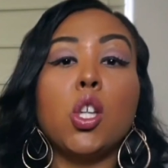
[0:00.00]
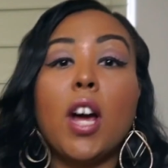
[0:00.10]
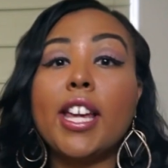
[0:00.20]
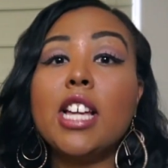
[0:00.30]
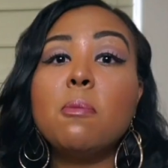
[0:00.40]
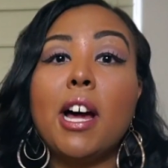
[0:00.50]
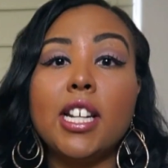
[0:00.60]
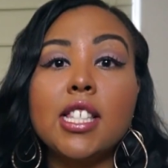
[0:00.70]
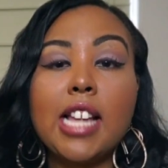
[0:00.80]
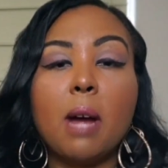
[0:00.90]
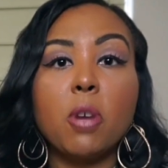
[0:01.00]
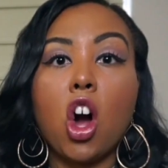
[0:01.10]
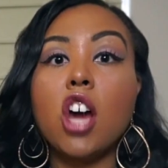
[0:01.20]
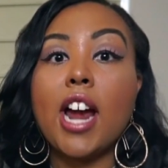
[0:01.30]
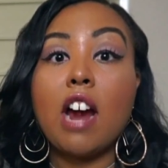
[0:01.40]
So I guess by this time,
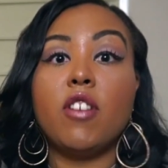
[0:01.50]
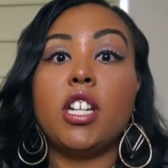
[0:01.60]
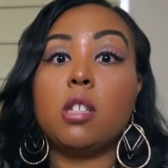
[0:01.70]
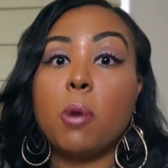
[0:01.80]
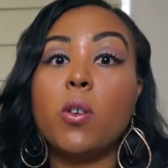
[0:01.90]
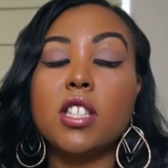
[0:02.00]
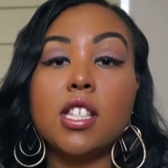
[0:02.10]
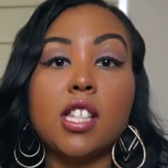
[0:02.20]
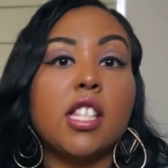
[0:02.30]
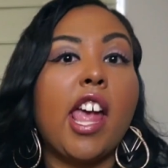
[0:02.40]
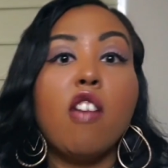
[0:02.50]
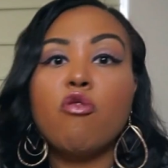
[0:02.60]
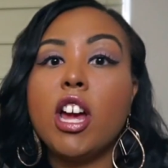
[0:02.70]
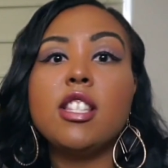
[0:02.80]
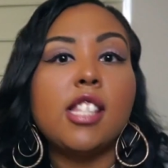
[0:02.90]
Carter had already spoken to sis
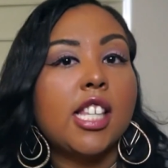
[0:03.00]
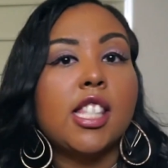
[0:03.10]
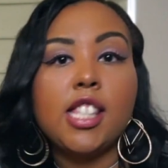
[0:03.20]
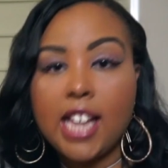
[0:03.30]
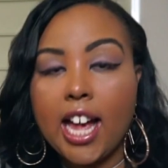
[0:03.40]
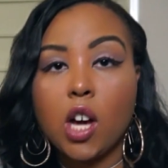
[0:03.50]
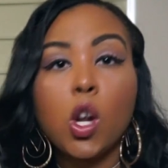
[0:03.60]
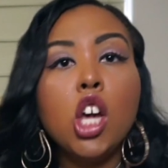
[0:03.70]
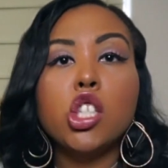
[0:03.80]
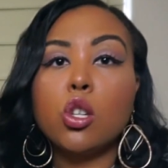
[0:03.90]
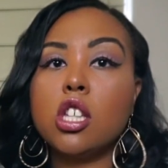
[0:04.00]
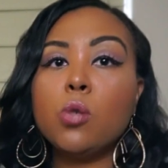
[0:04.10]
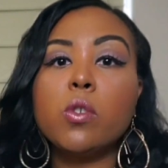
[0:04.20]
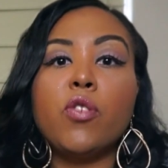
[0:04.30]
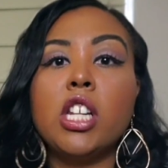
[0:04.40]
and read sis down. So
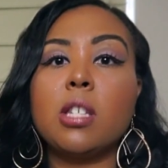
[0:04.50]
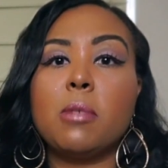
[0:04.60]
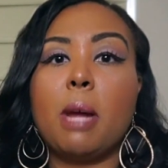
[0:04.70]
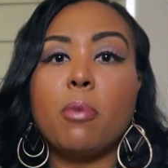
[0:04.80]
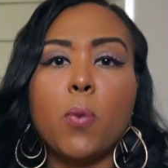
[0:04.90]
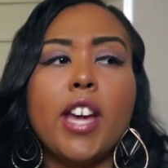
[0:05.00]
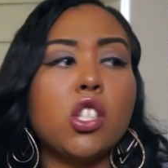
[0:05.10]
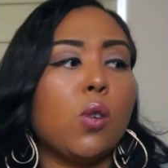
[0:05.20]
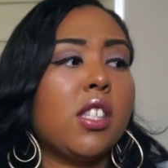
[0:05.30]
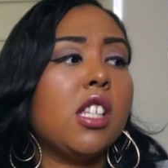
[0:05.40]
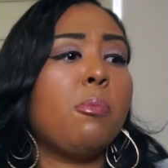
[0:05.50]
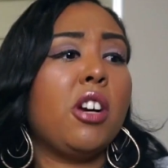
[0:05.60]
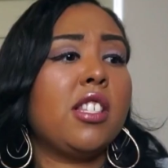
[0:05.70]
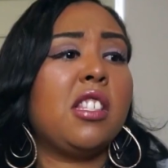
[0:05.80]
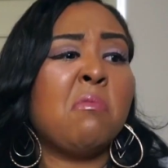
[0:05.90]
sis was feeling some type of way. So sis
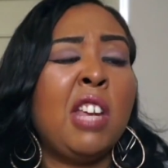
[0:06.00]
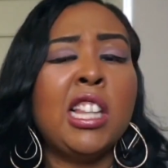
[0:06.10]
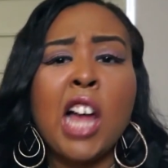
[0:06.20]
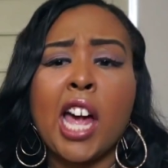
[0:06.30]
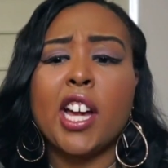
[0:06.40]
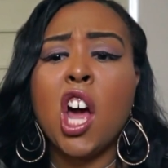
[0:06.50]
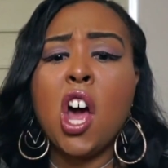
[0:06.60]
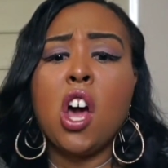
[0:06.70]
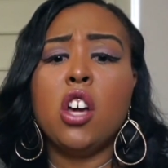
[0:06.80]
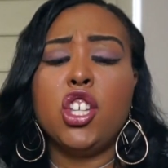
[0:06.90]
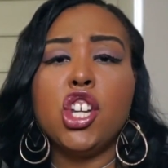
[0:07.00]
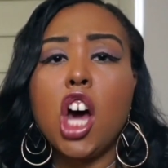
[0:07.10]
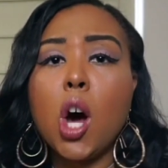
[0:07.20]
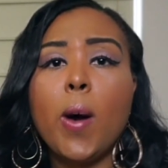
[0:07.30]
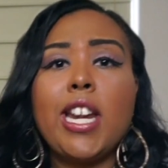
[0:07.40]
presses me like, you
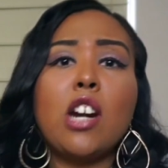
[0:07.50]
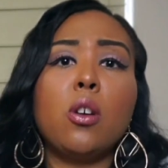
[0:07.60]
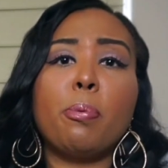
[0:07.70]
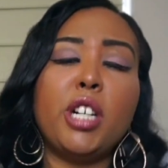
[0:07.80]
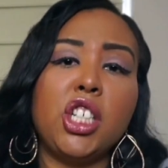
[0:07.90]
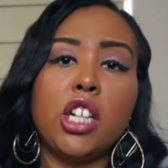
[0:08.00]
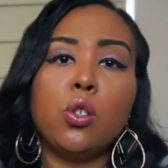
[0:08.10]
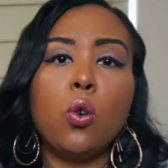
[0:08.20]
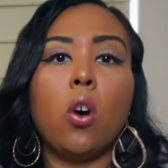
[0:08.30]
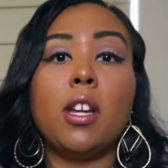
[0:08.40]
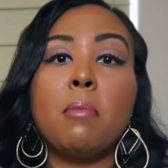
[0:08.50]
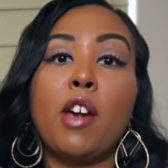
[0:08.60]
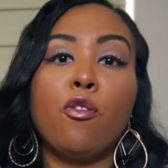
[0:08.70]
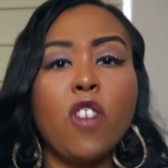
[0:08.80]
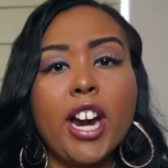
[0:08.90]
know, and I don't appreciate you calling
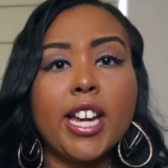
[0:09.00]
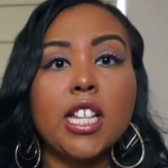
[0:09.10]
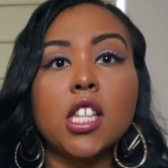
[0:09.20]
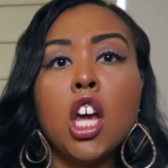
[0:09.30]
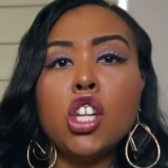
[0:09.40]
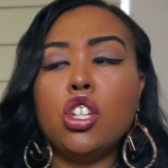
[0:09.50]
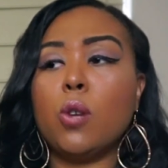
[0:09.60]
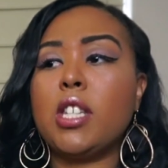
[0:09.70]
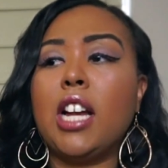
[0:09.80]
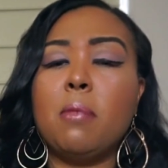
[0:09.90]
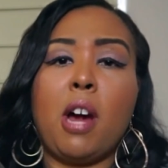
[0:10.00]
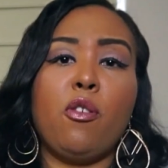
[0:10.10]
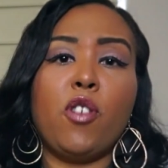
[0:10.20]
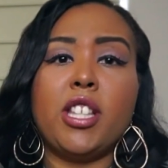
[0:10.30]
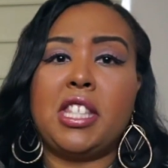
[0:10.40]
my friends, you know, telling my
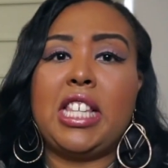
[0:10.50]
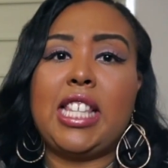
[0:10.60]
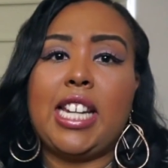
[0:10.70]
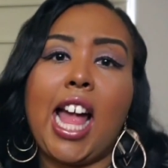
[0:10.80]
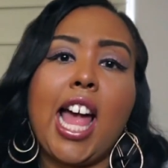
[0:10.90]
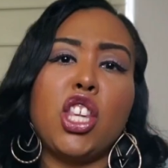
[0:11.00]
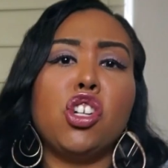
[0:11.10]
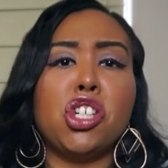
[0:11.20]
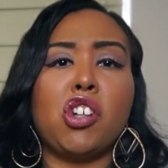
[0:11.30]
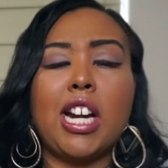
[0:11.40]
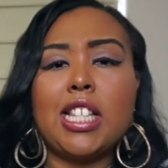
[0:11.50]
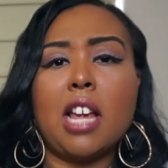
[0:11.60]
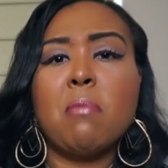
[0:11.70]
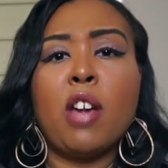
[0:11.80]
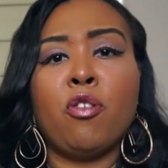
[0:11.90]
friends this and that. You're just trying to
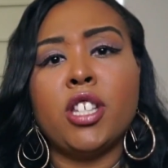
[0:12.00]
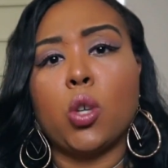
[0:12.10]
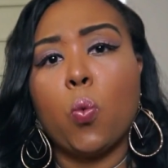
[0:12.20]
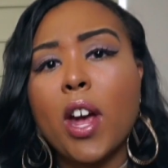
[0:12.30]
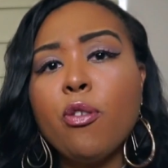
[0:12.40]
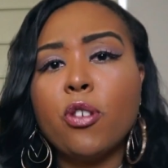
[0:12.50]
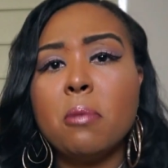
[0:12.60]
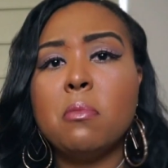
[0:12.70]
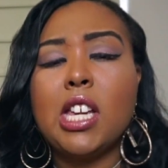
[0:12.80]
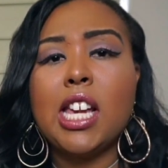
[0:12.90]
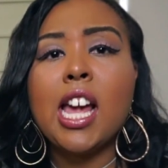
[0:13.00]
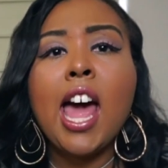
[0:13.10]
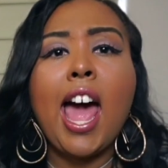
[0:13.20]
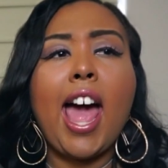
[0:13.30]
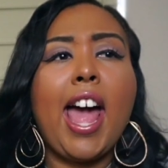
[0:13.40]
take my friends away from me,
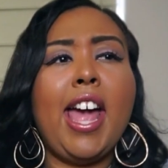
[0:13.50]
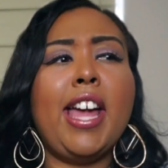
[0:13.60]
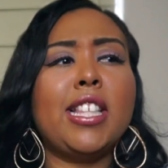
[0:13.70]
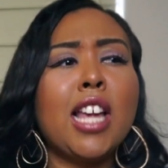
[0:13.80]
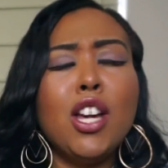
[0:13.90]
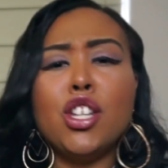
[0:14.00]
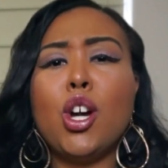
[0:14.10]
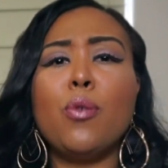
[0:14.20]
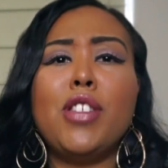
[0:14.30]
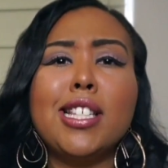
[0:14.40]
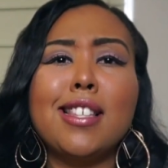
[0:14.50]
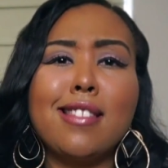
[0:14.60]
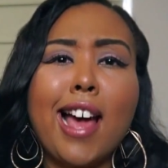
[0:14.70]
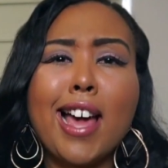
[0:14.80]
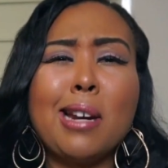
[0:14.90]
and, you know, this and that.